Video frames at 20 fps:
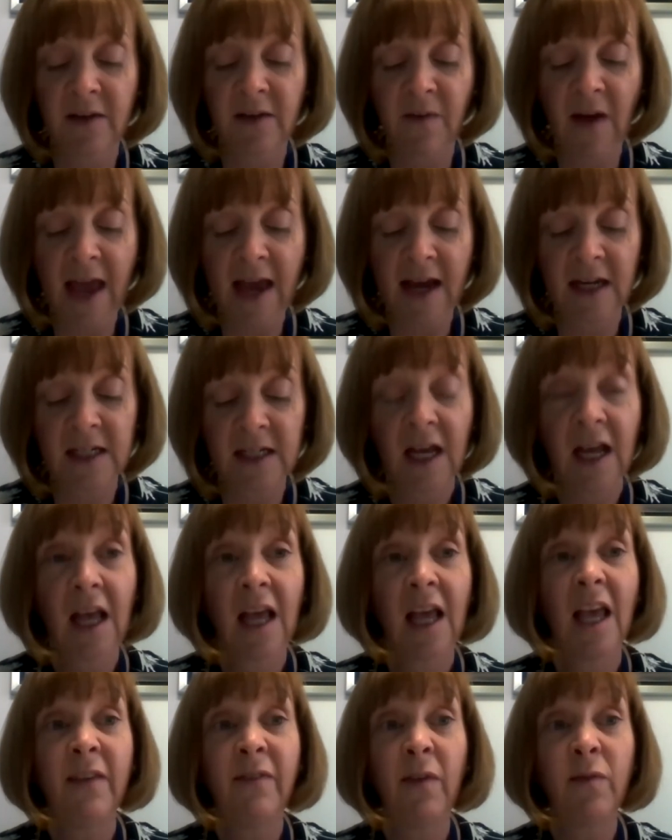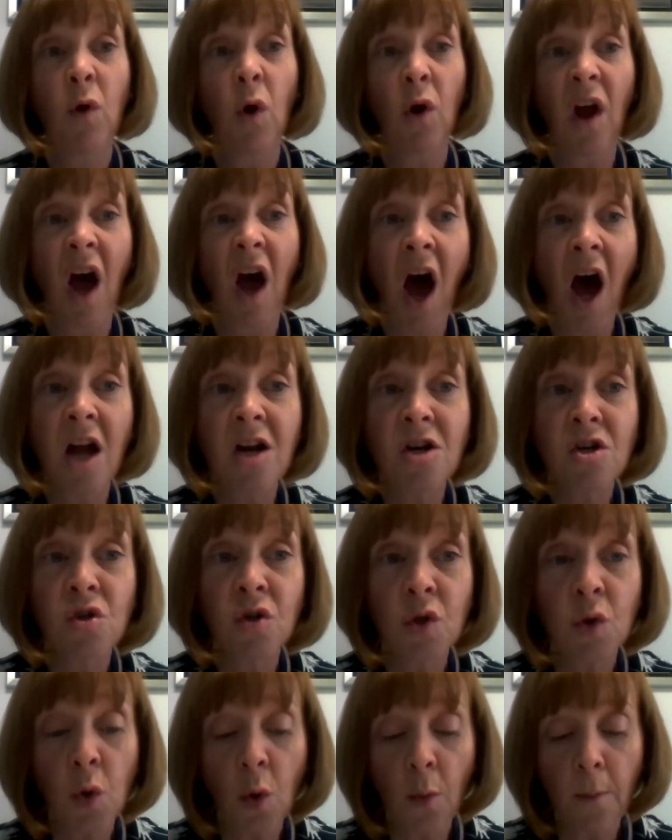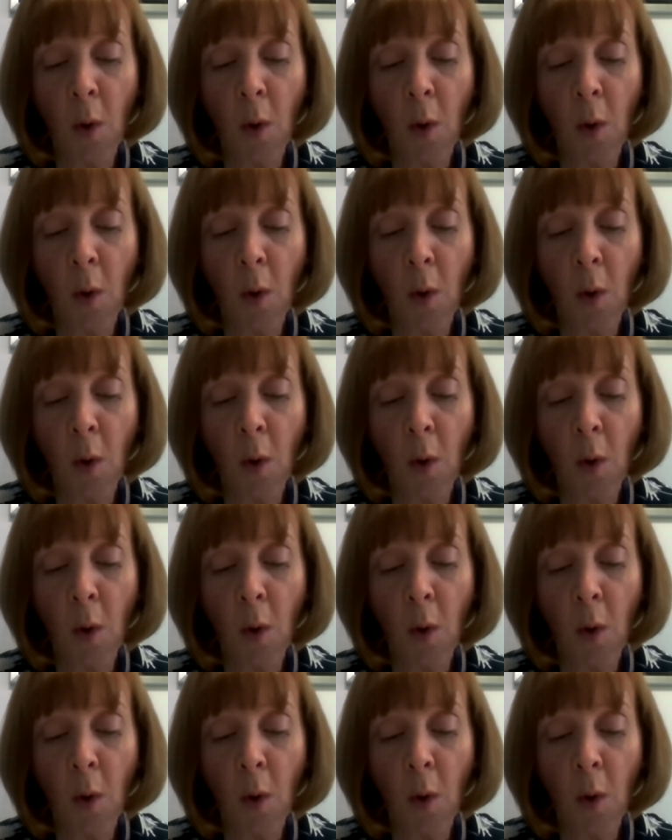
effect. If you've got 100 or